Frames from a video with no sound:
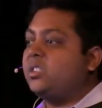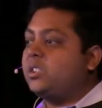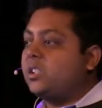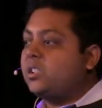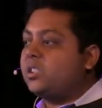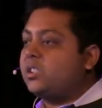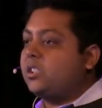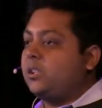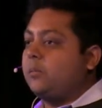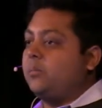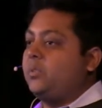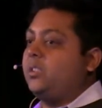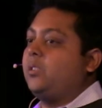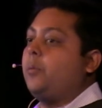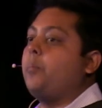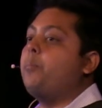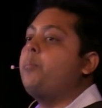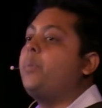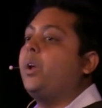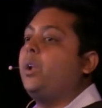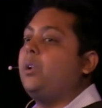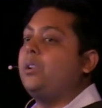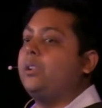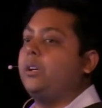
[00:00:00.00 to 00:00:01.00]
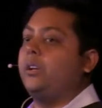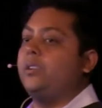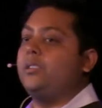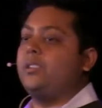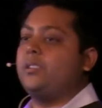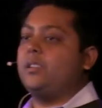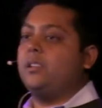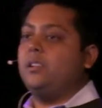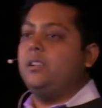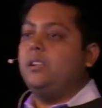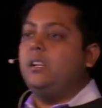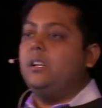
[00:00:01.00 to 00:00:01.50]
Systems, they're
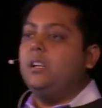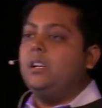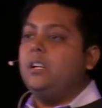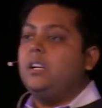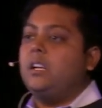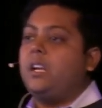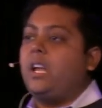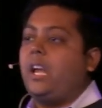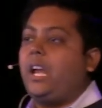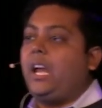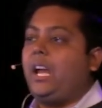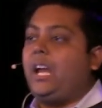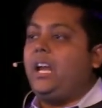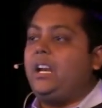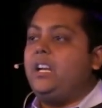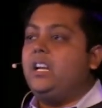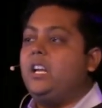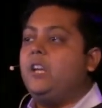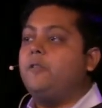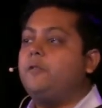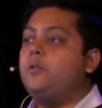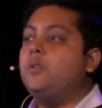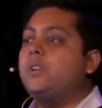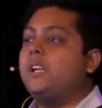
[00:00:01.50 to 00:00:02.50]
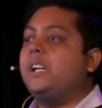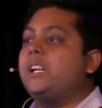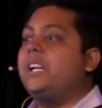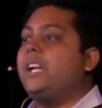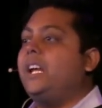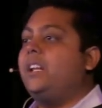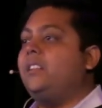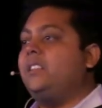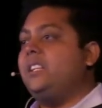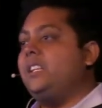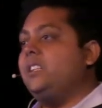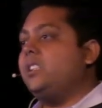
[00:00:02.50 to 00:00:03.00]
builders. And if you can
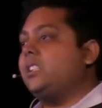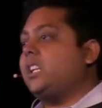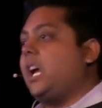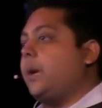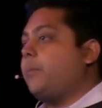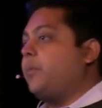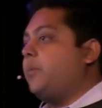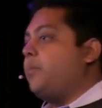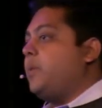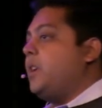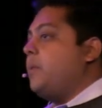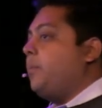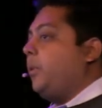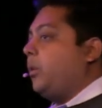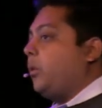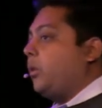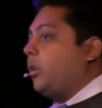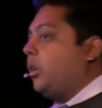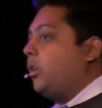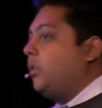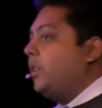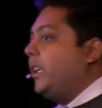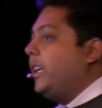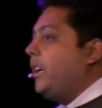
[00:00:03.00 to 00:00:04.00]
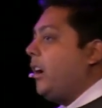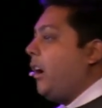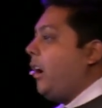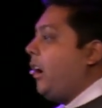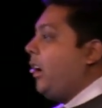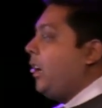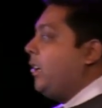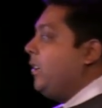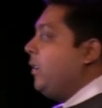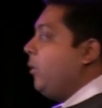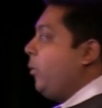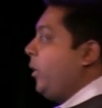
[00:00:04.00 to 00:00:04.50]
get these type of people early
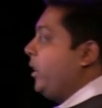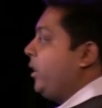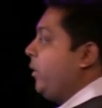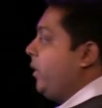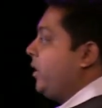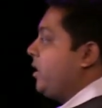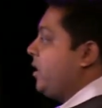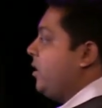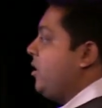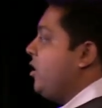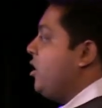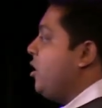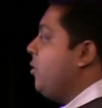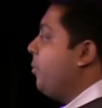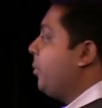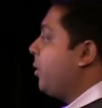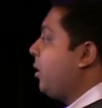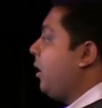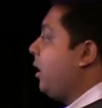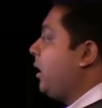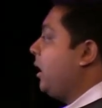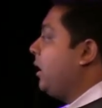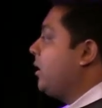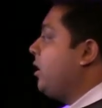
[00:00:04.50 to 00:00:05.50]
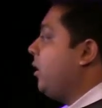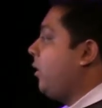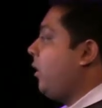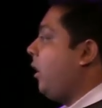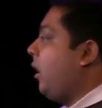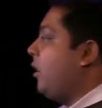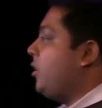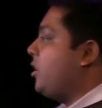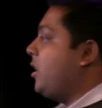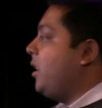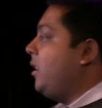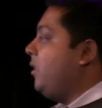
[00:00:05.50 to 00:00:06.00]
on, whether it's a new product you're
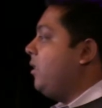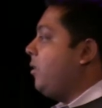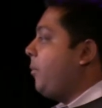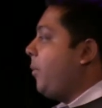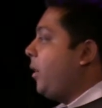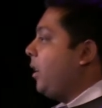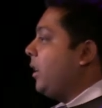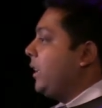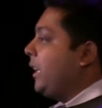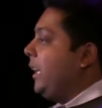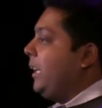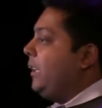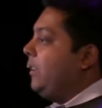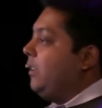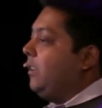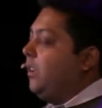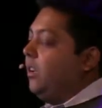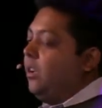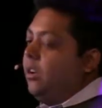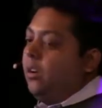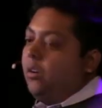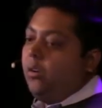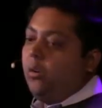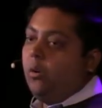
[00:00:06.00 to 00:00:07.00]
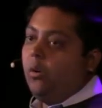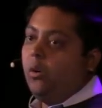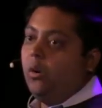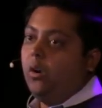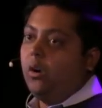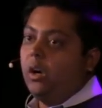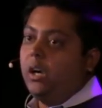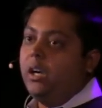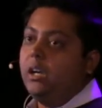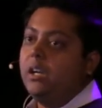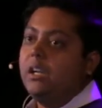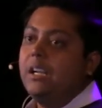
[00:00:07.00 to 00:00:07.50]
launching into the market
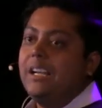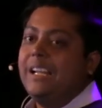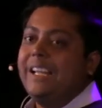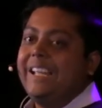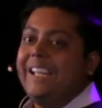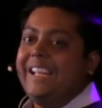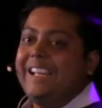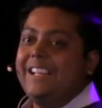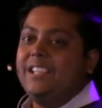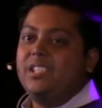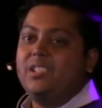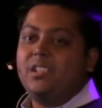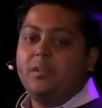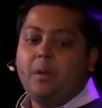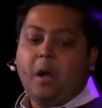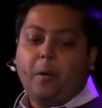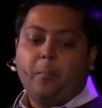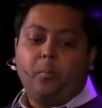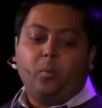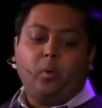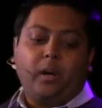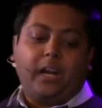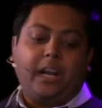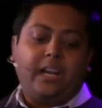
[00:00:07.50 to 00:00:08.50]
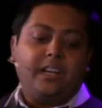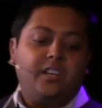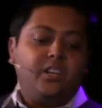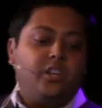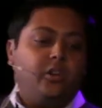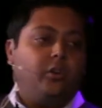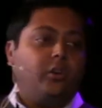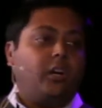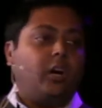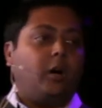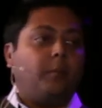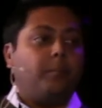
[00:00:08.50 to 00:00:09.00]
or it's a brand
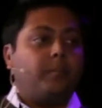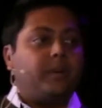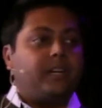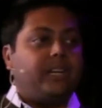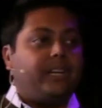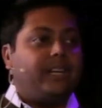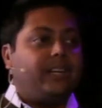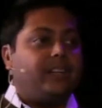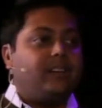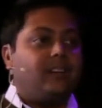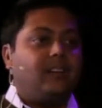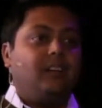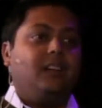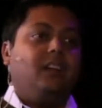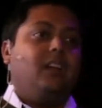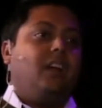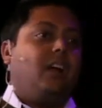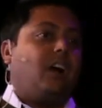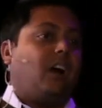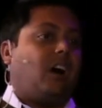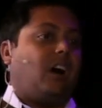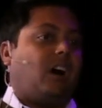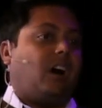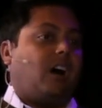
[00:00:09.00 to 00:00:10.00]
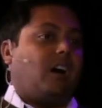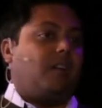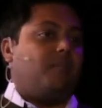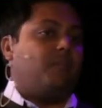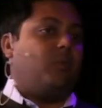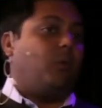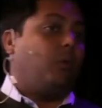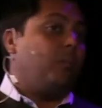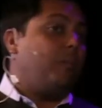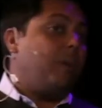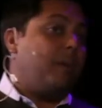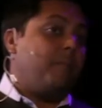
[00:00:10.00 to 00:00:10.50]
new company,
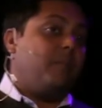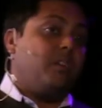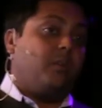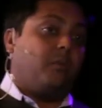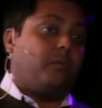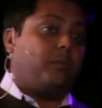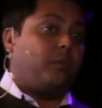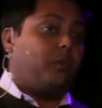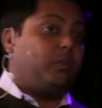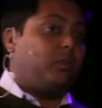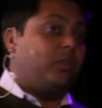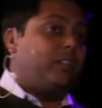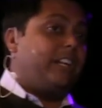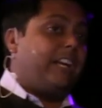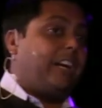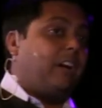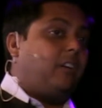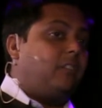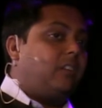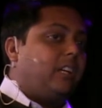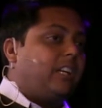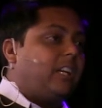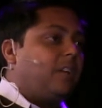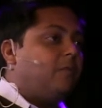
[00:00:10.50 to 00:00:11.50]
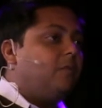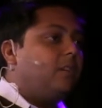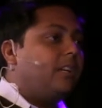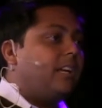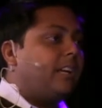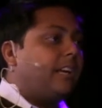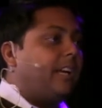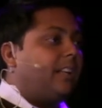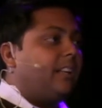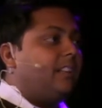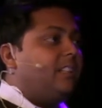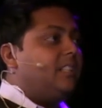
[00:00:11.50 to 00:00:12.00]
or you're further down, like if you
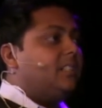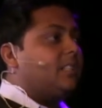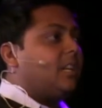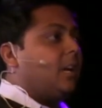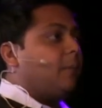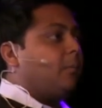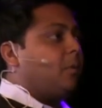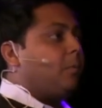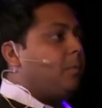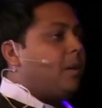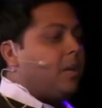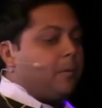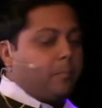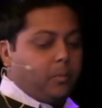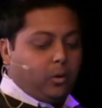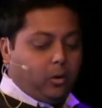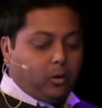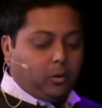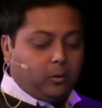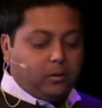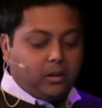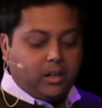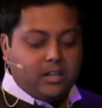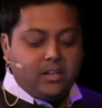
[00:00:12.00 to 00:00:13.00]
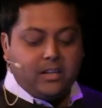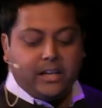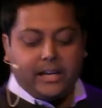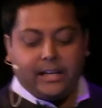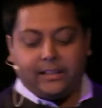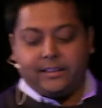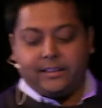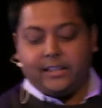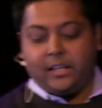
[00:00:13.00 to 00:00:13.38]
can get these type of people and you get